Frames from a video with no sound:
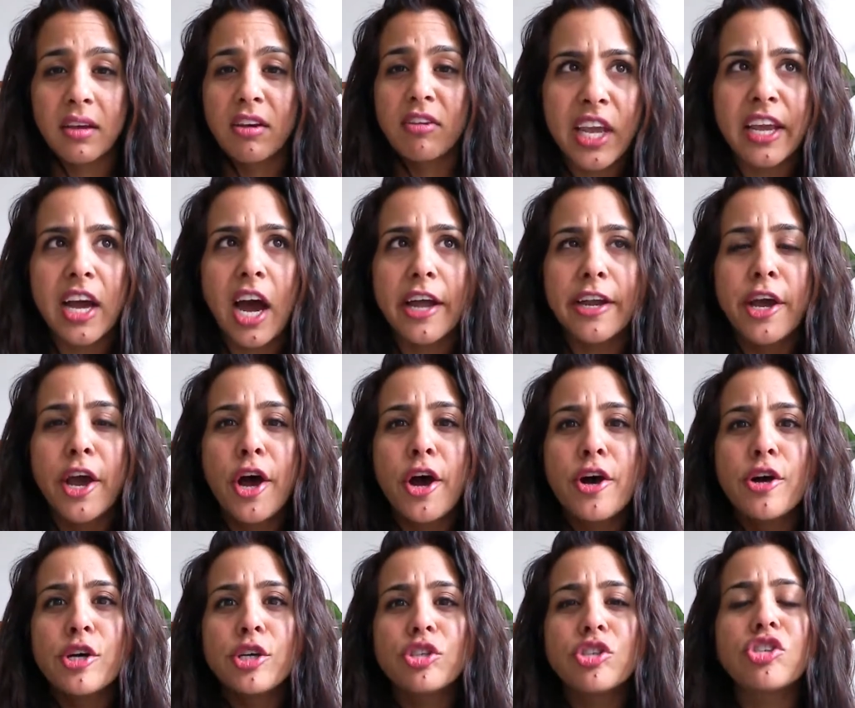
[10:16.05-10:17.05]
I got
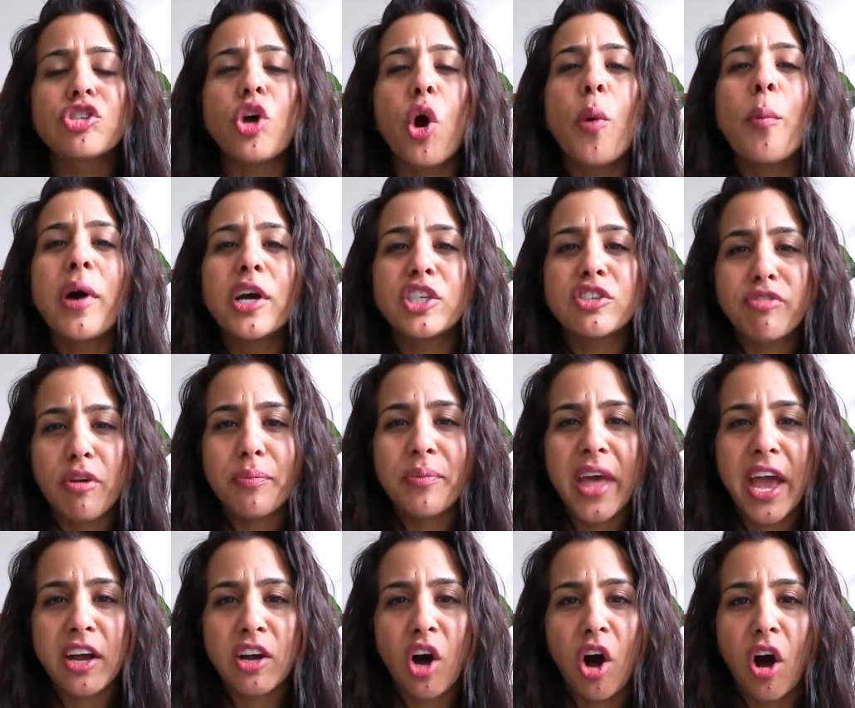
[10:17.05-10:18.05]
so much from
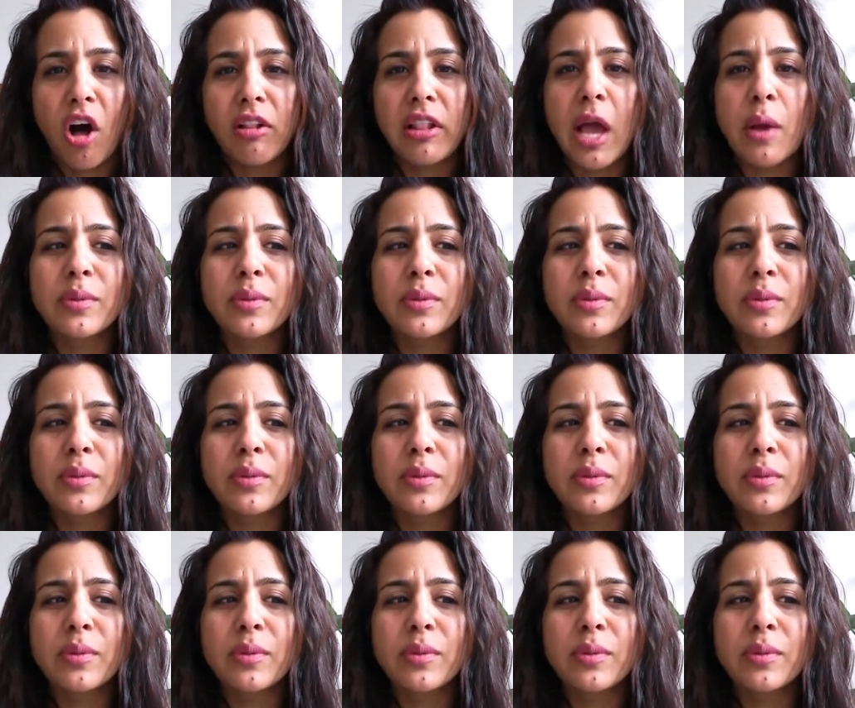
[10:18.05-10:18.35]
that call.